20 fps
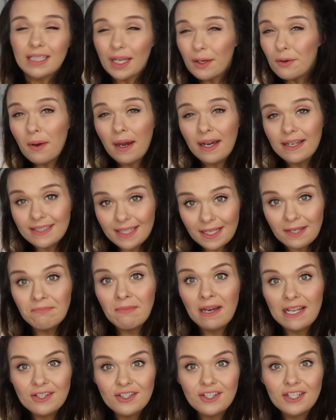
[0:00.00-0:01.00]
So as I
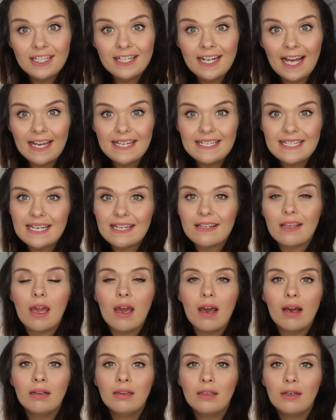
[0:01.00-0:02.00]
mentioned, I did
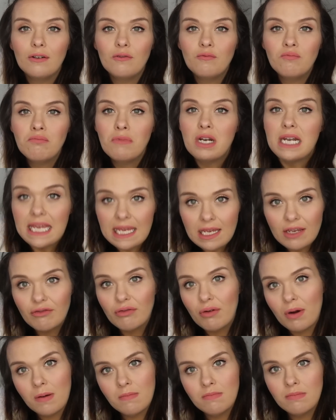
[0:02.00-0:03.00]
get a lot of money
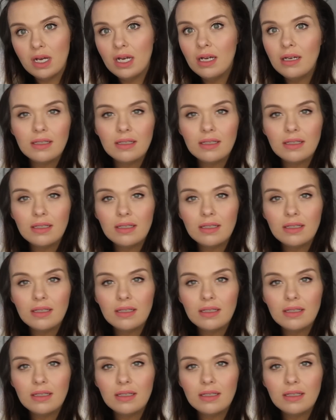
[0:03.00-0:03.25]
from